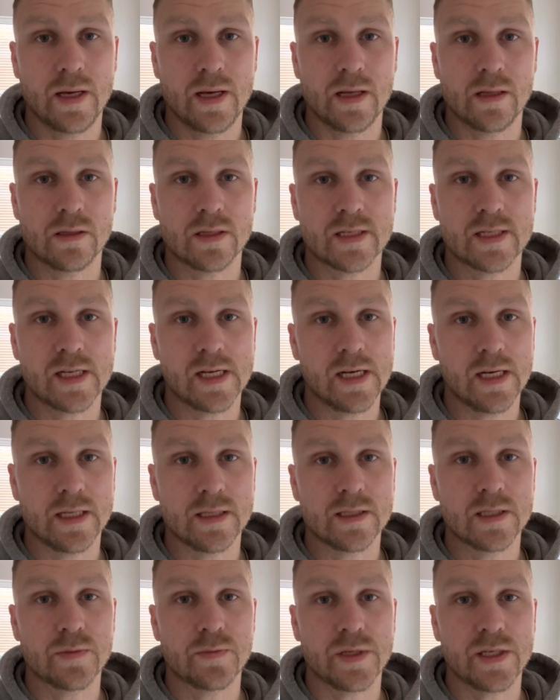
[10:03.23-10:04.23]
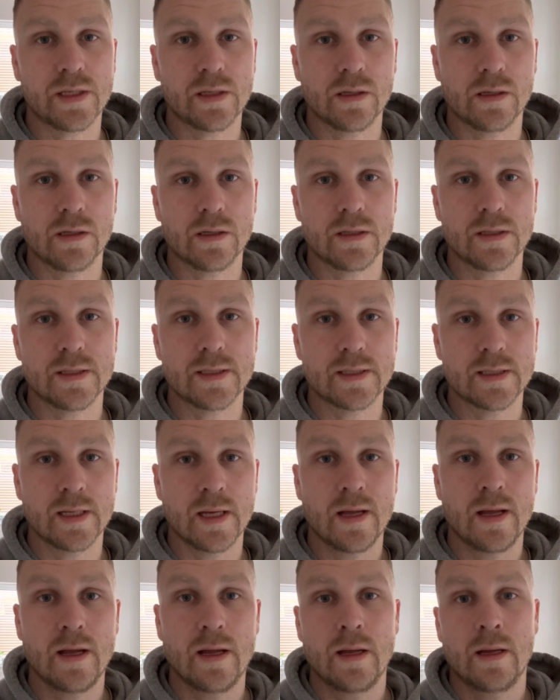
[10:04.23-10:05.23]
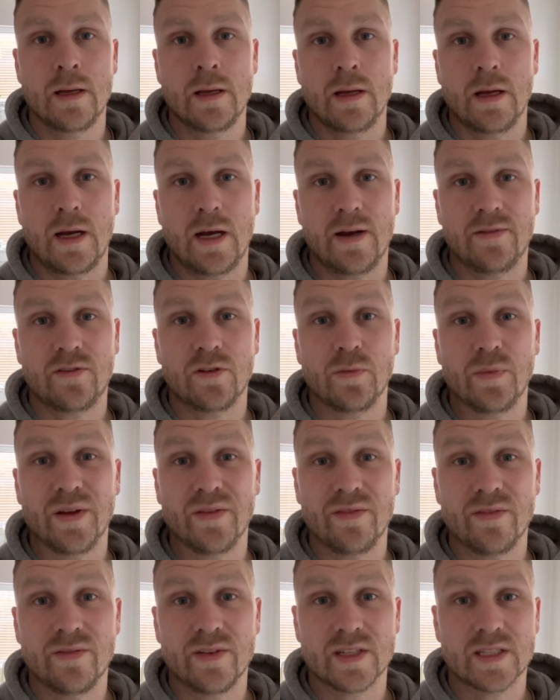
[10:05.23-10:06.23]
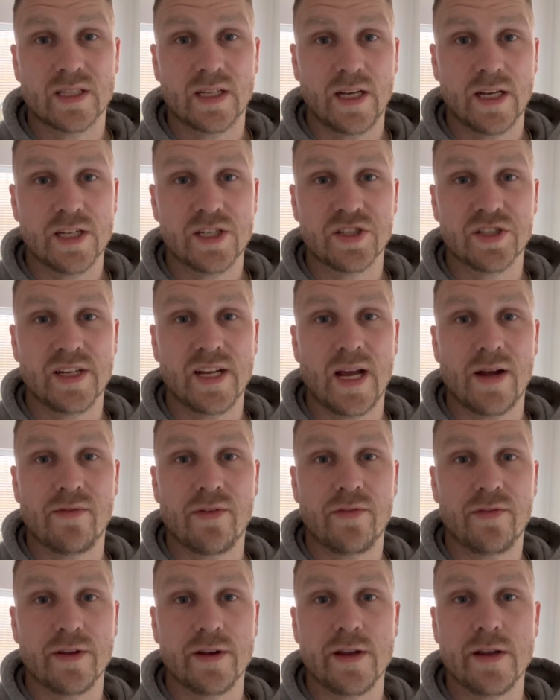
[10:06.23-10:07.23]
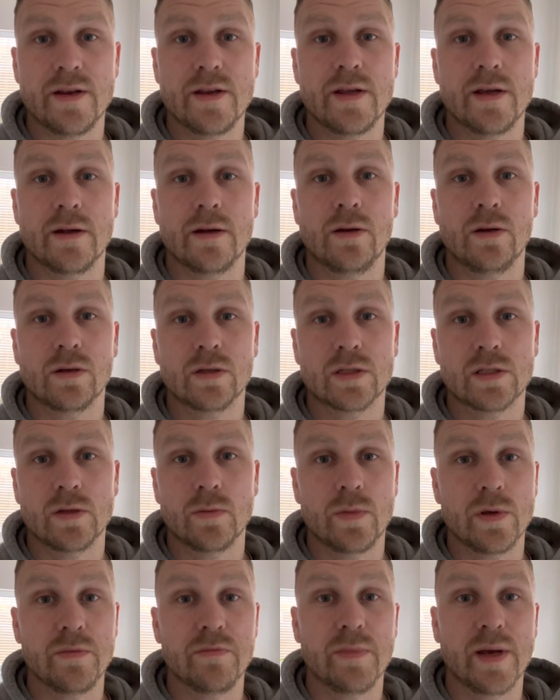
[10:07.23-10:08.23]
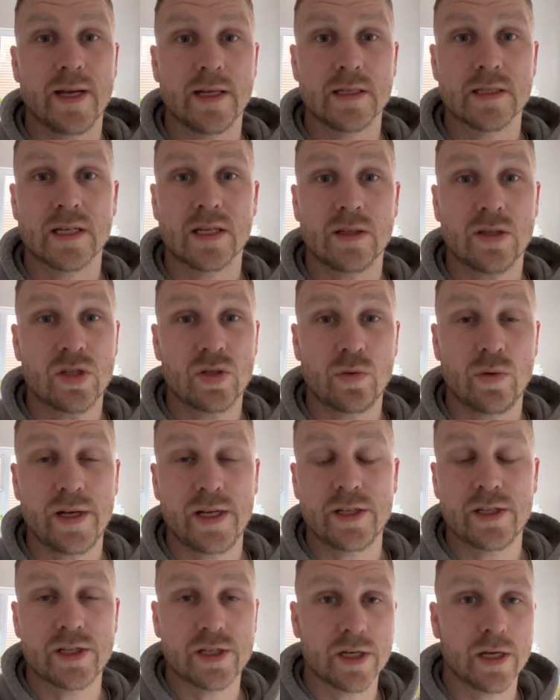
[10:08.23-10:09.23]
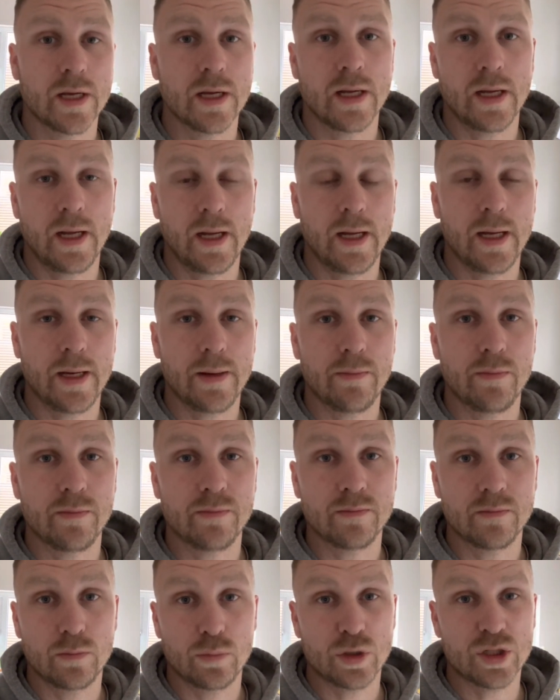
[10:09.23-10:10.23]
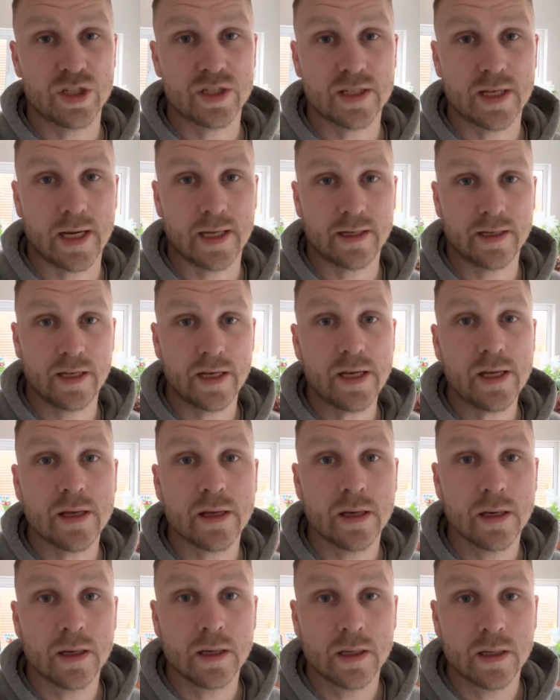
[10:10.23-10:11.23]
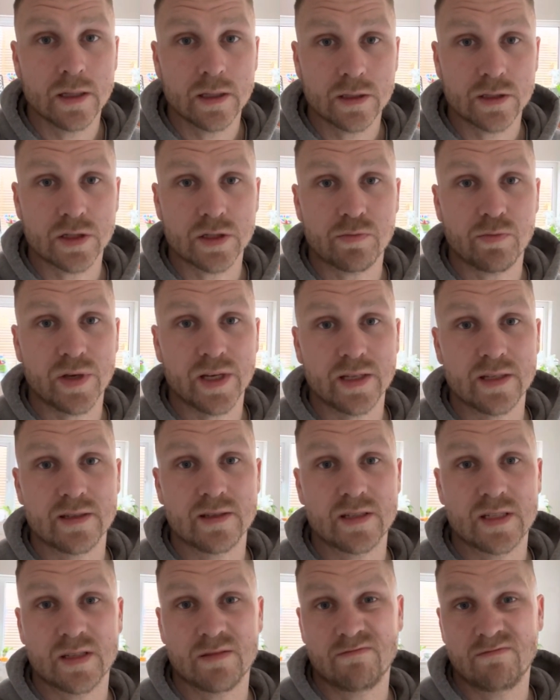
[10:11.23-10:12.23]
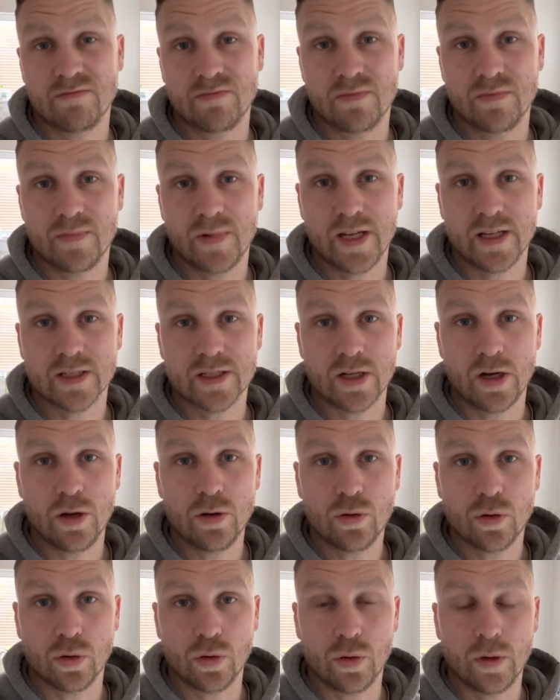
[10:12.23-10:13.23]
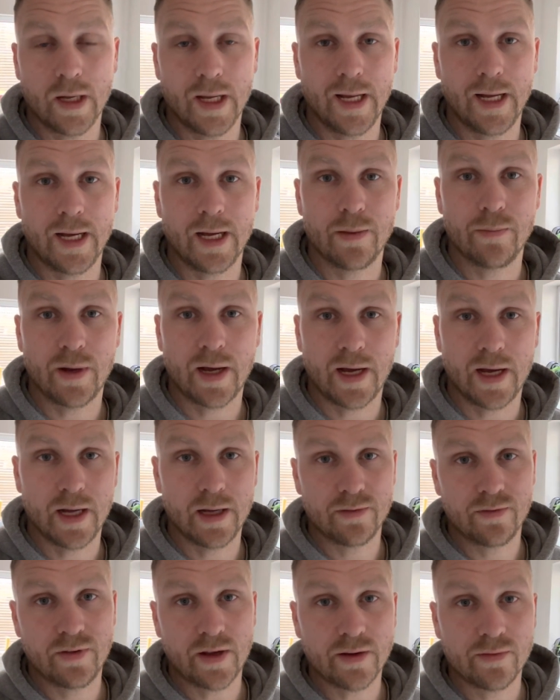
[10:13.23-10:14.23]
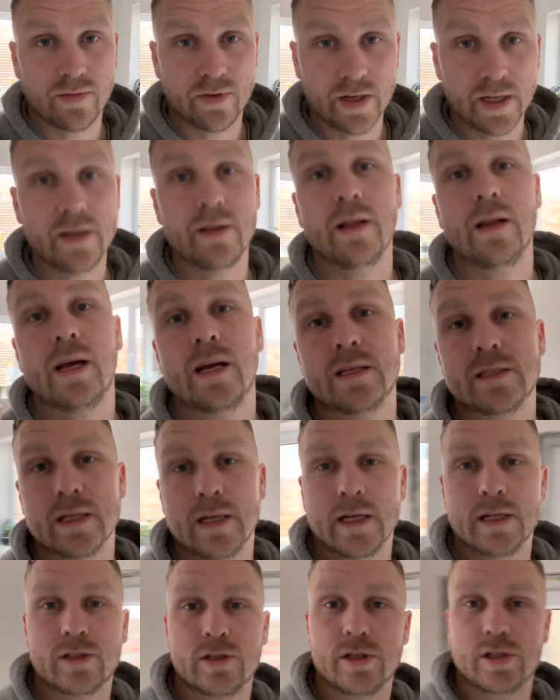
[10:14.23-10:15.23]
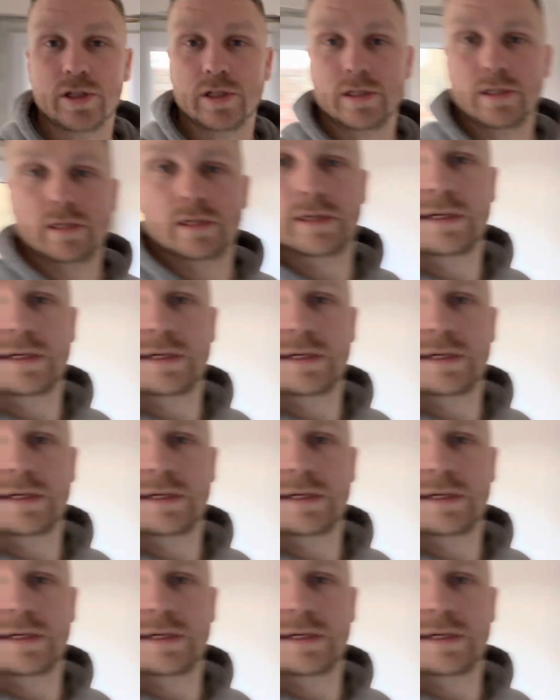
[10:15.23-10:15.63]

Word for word: in the ceilings because after a bit of investigation, everything in here looks to be mains at the switch, um, which is handy. Just means it's local. Um, and thankfully, the last electrician,